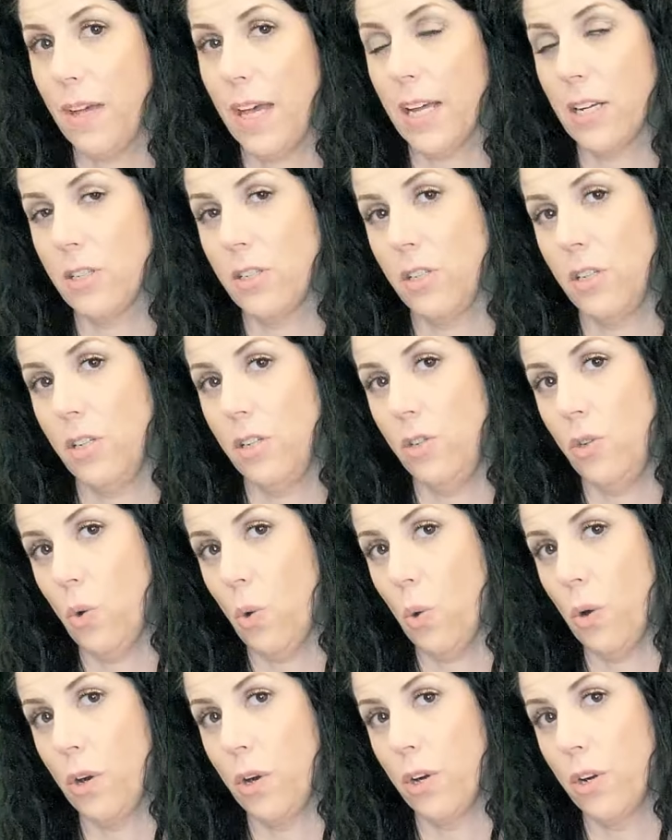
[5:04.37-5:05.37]
affect
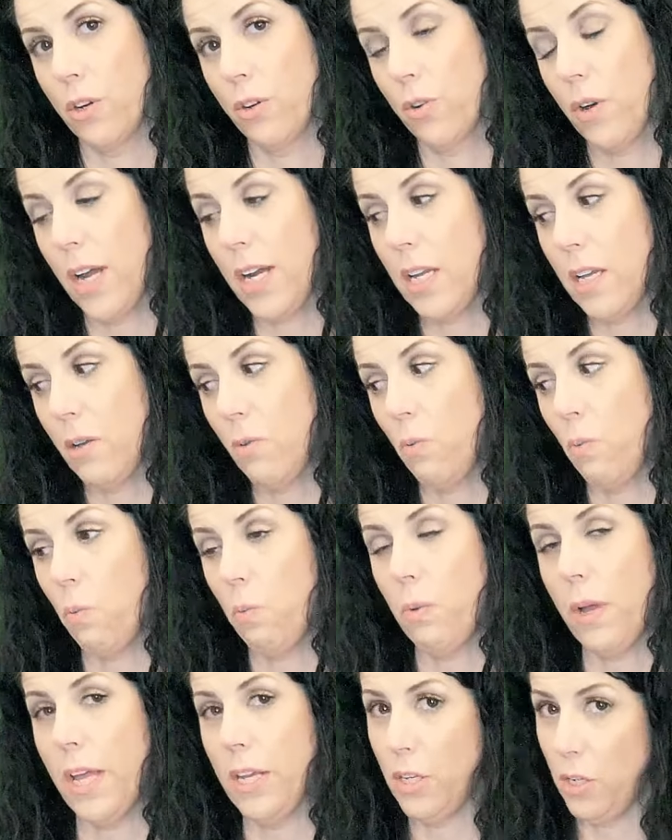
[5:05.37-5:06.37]
your credit
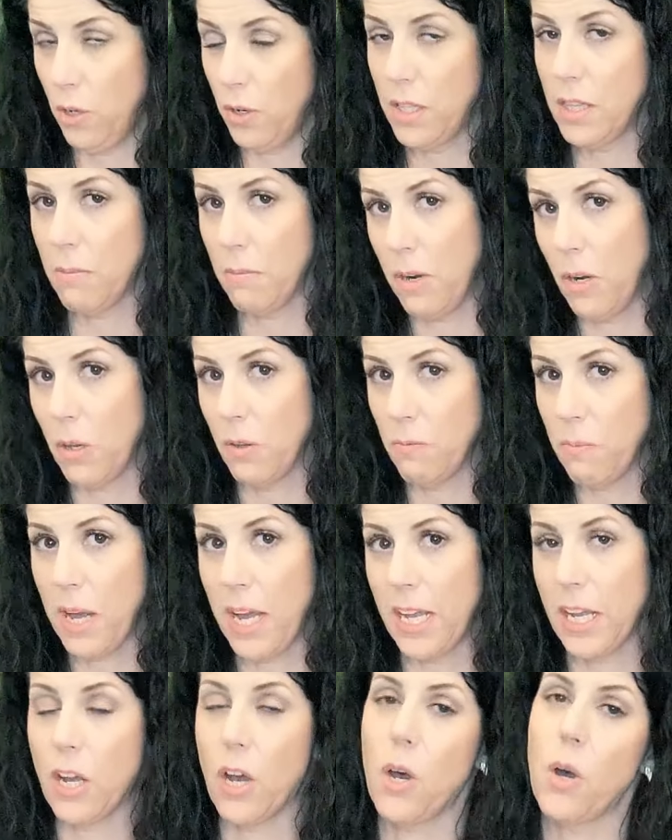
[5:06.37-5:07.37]
and you're in the middle of
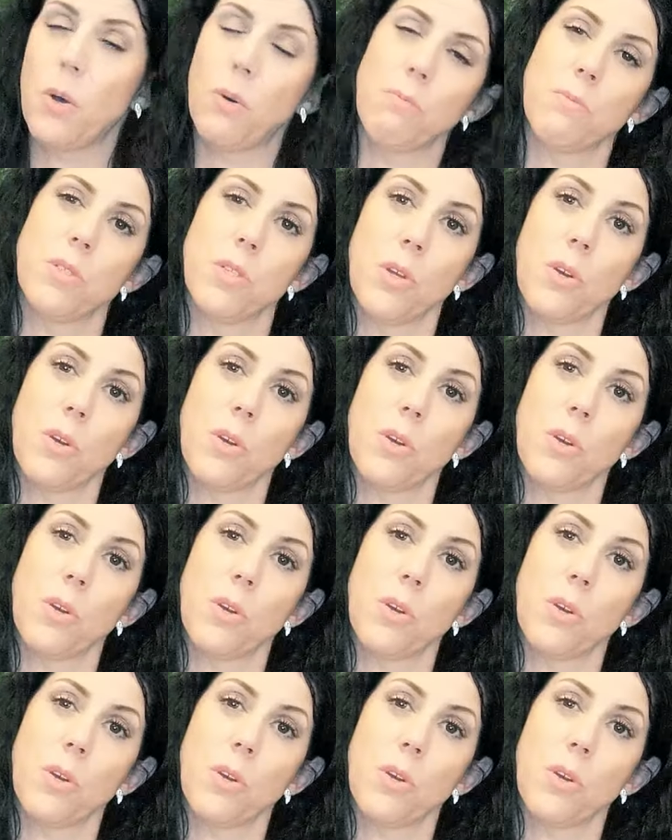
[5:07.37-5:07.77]
buying a home.